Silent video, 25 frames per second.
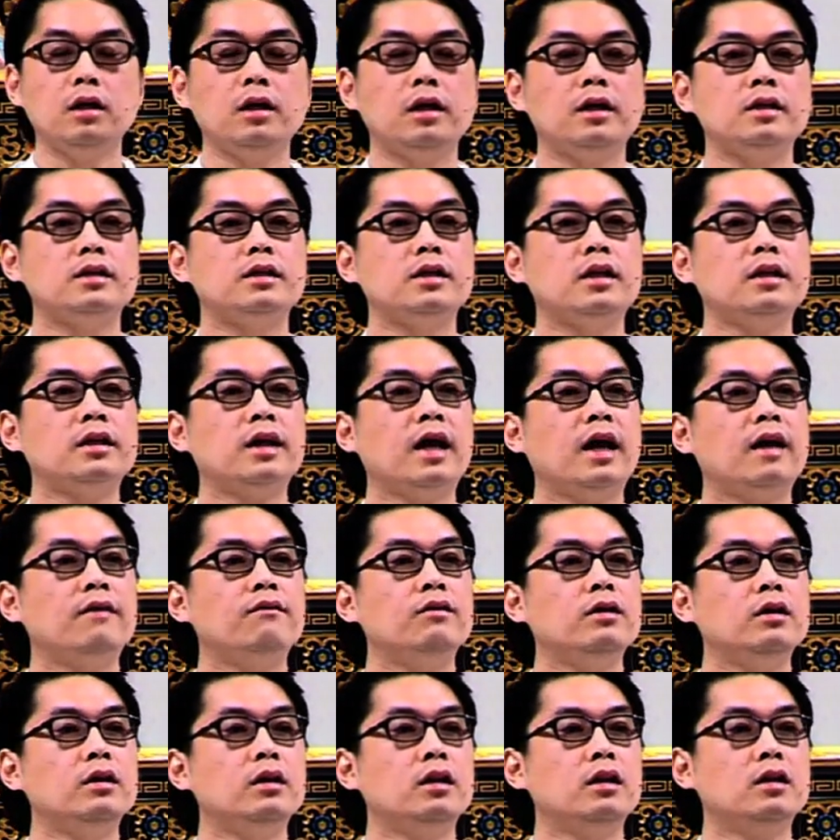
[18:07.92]
Is not
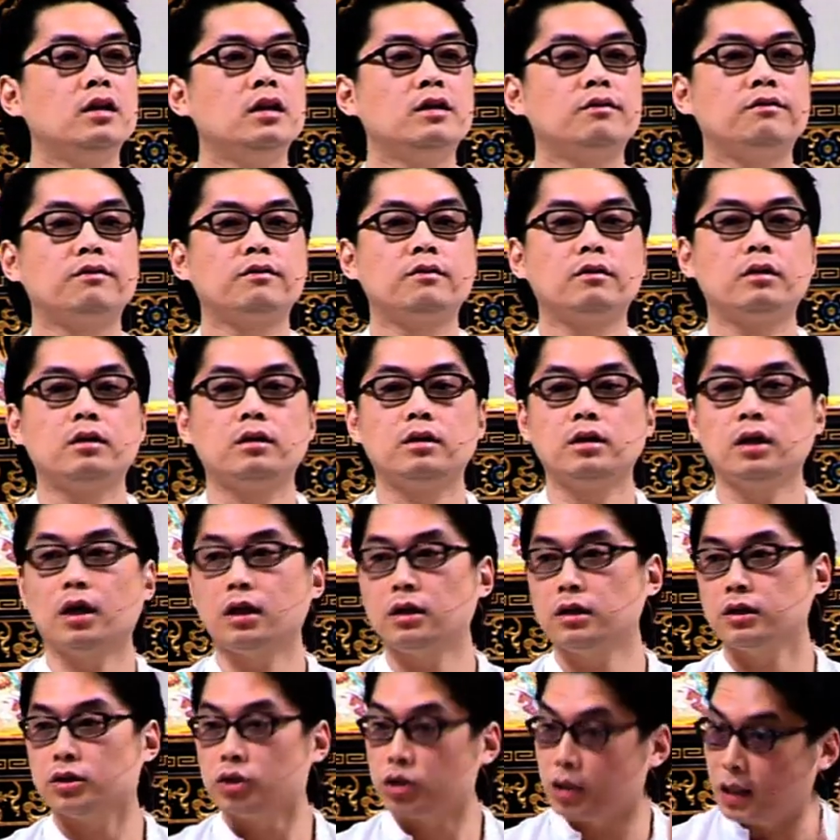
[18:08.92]
having enough
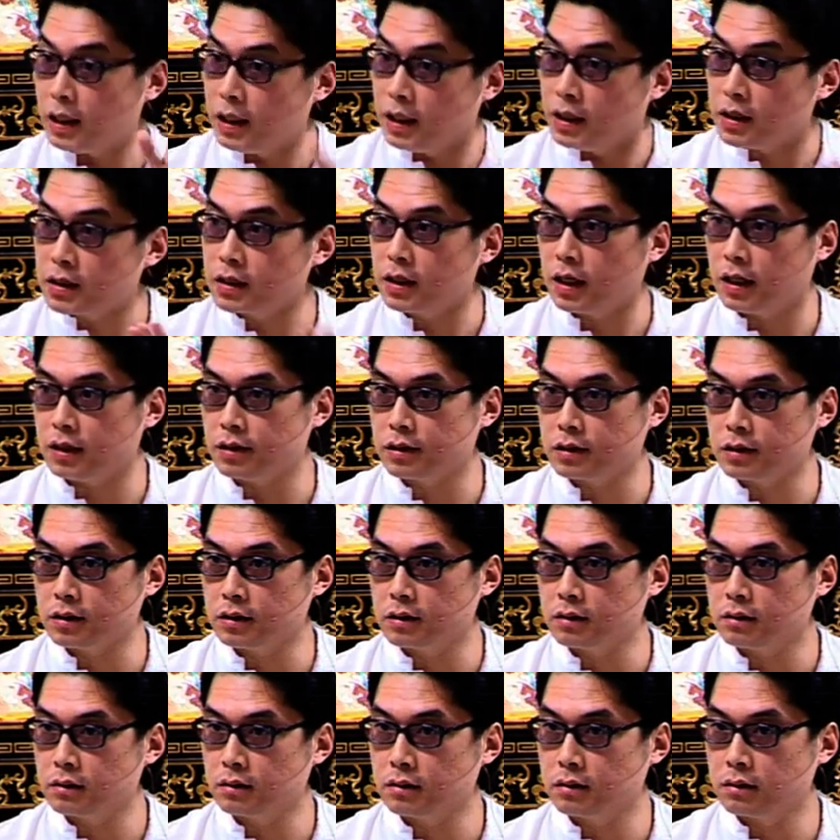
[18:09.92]
knowledge, in this case.
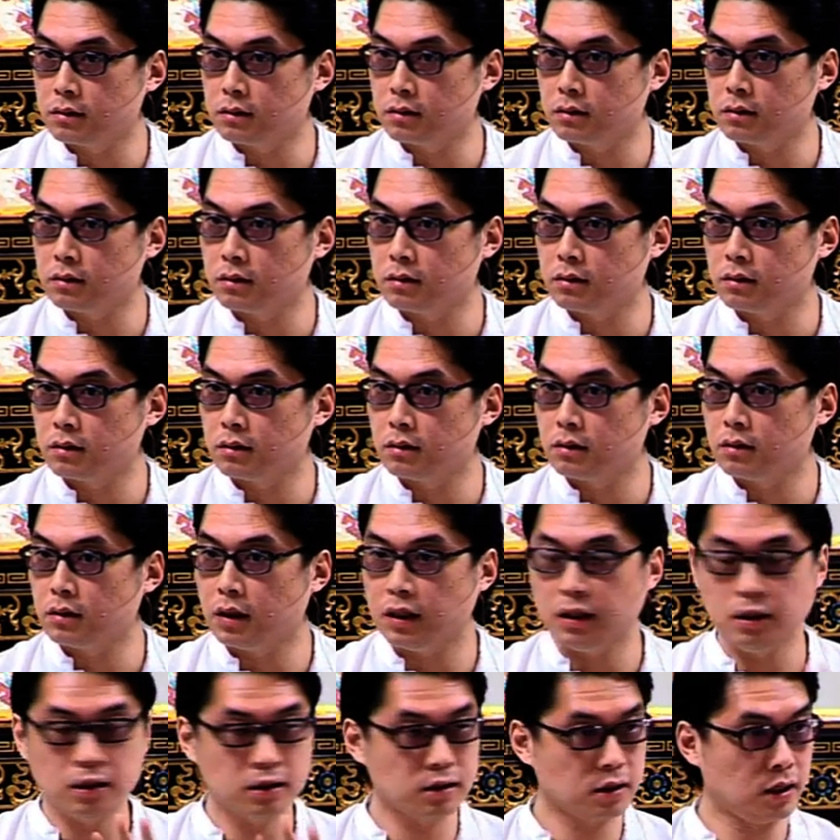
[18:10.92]

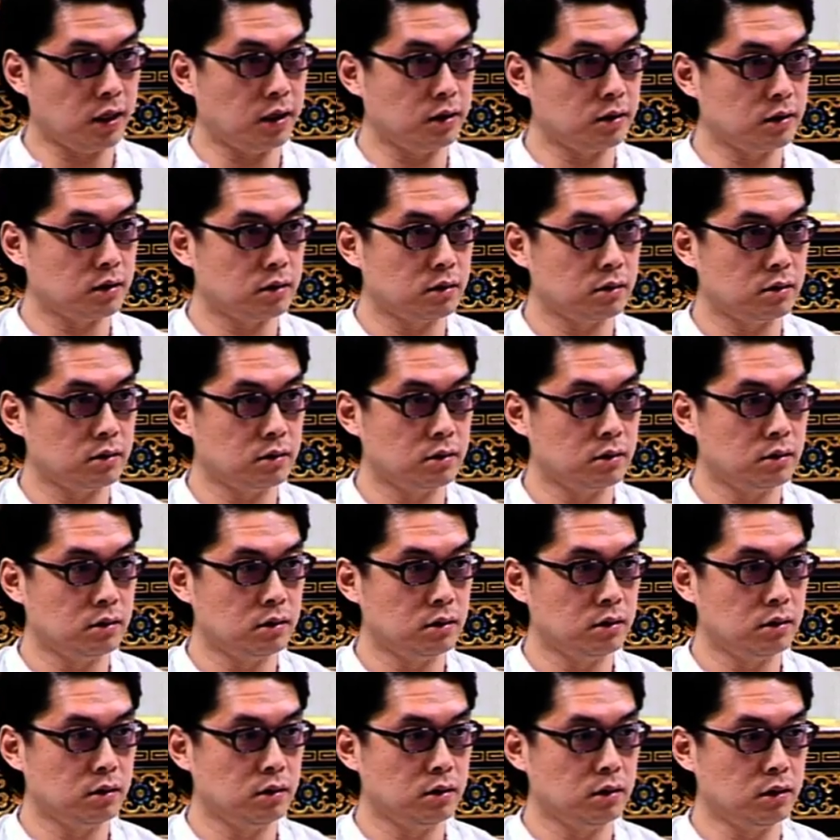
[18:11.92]
In this case.
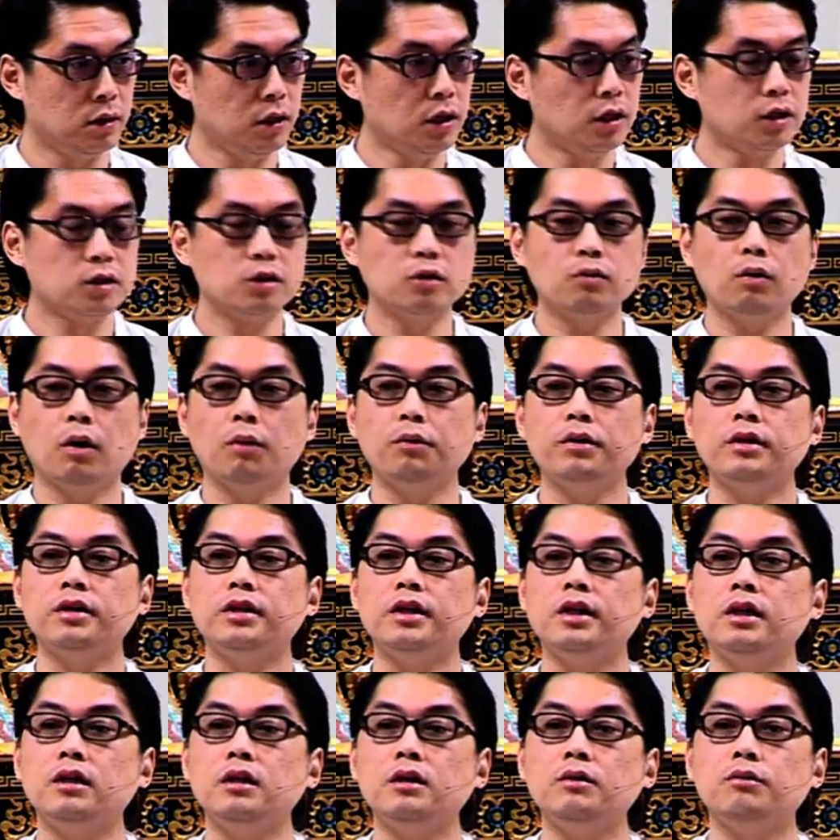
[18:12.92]
So what we're
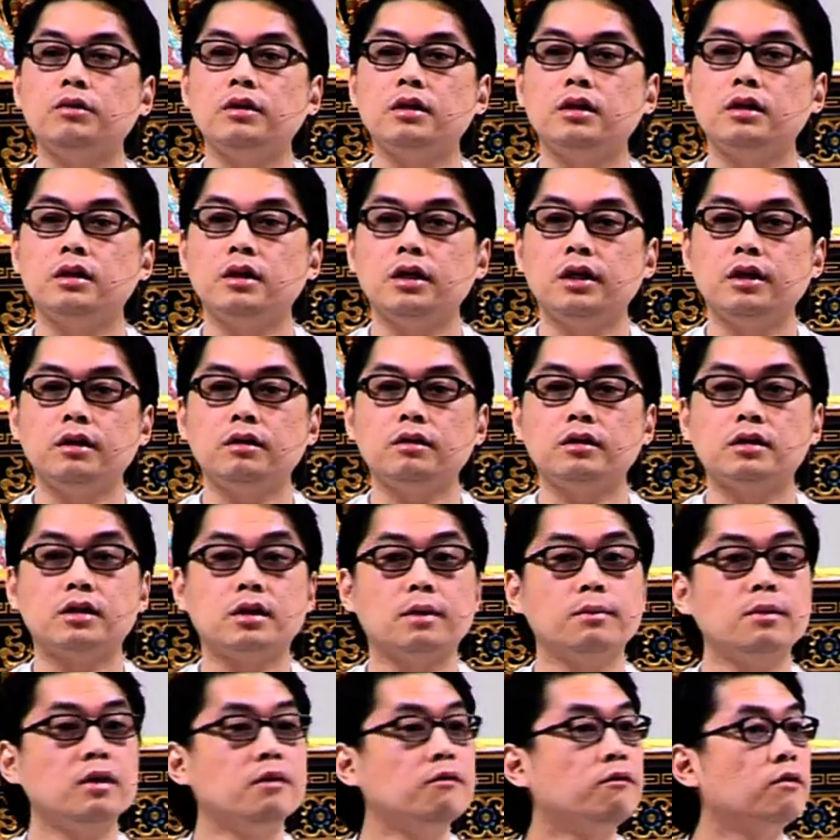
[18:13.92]
dealing with here is
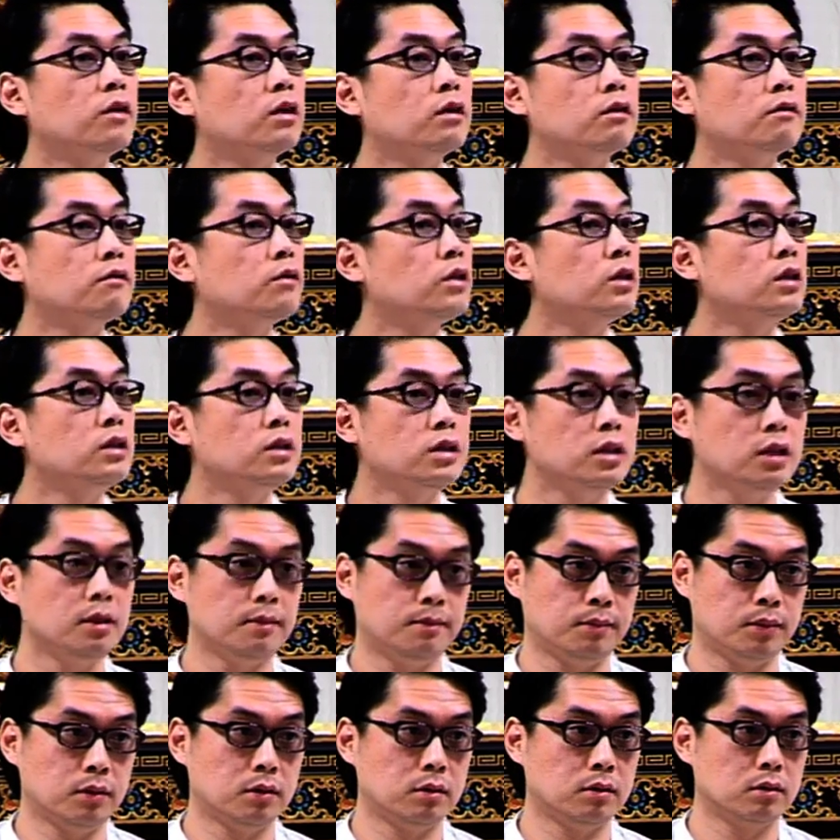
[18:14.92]
something very, very
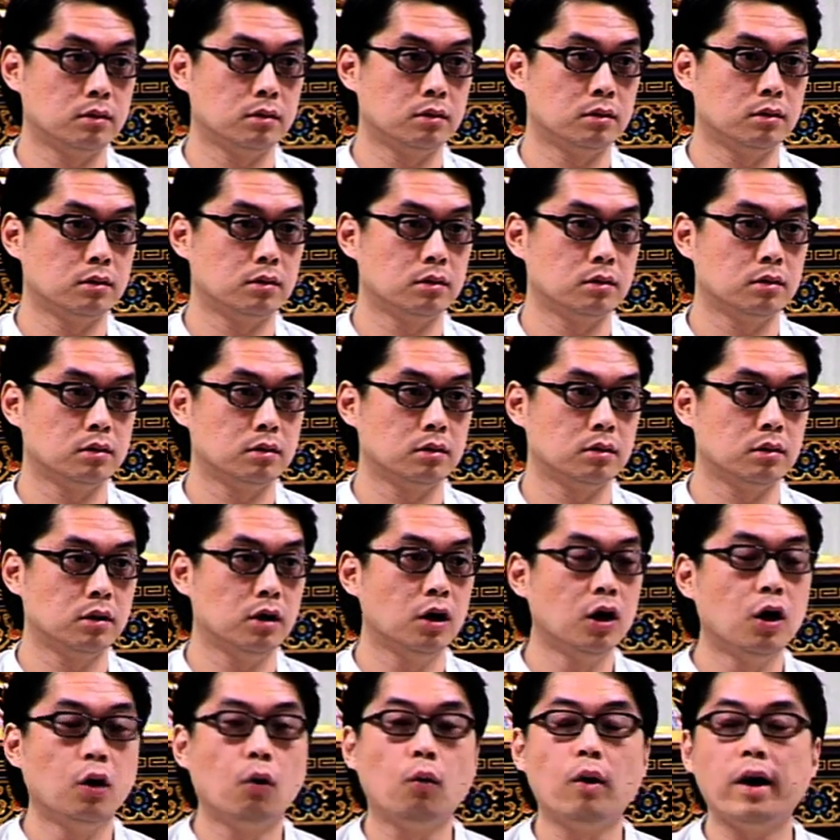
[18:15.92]
deep.
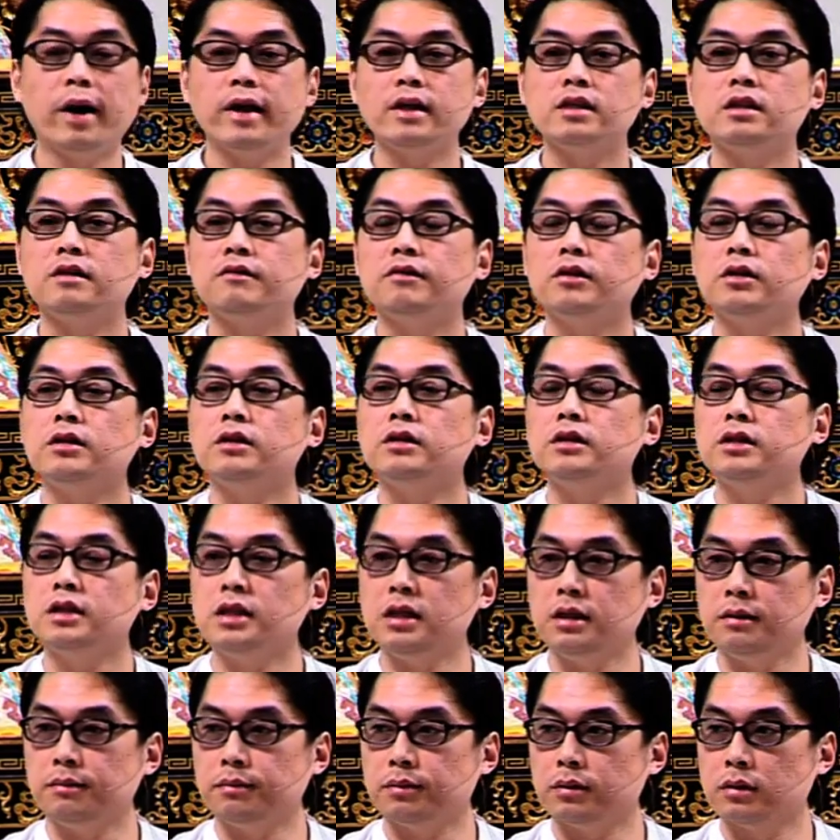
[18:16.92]
Why is it very
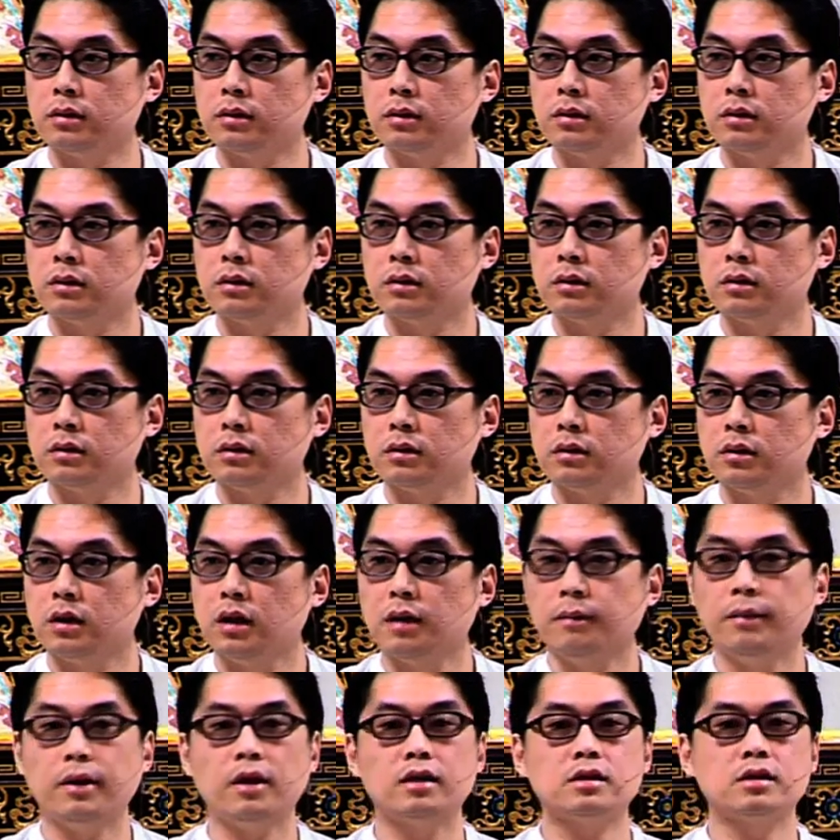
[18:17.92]
deep?
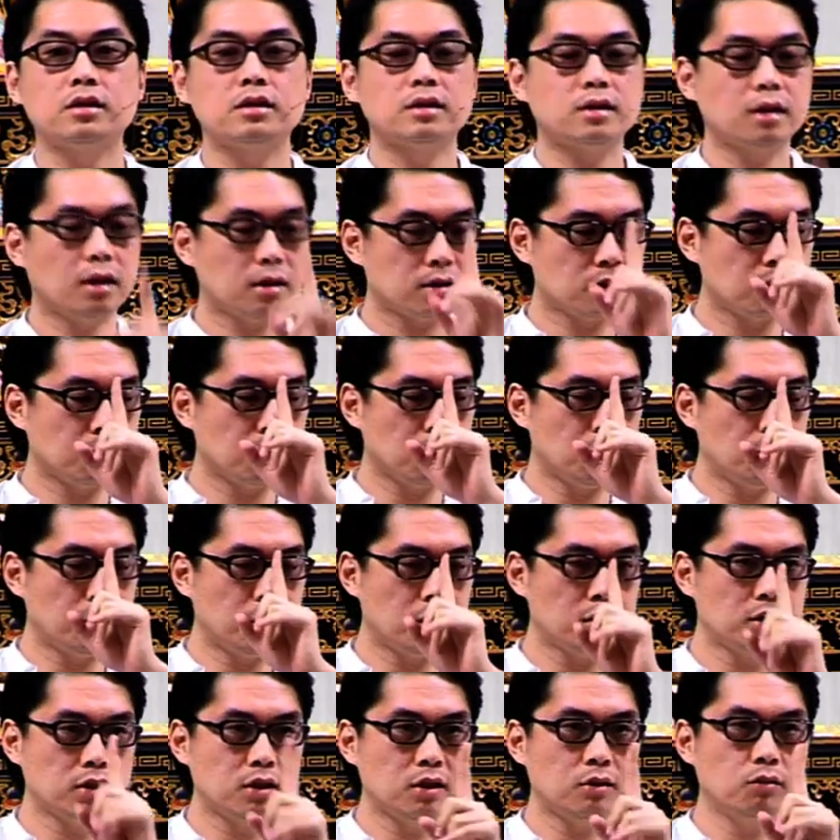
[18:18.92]
Because it's not something we
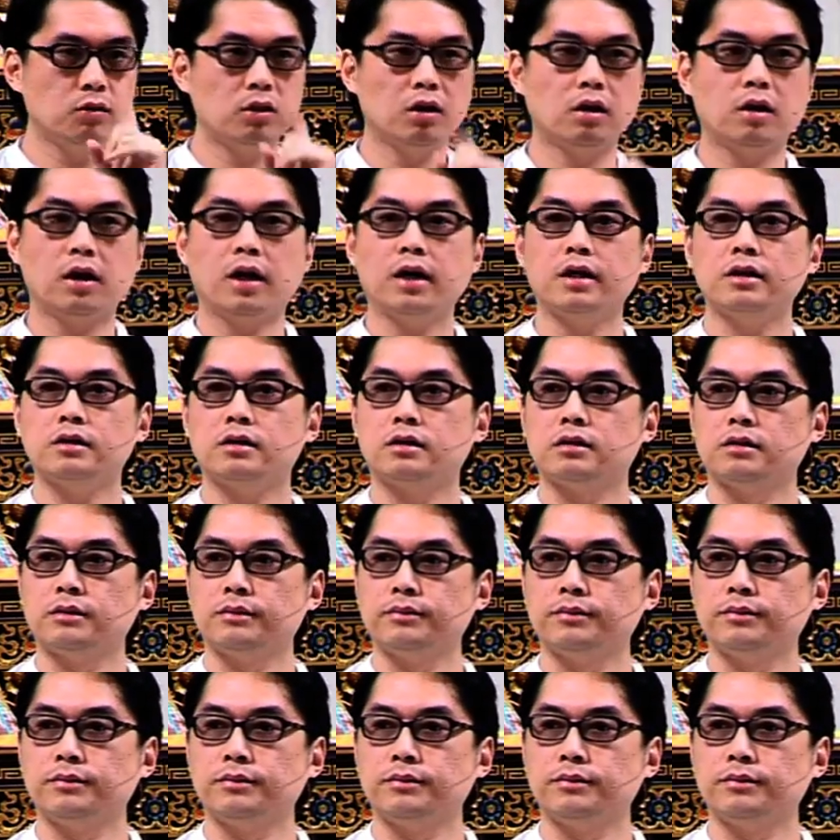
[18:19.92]
can see with our eyes.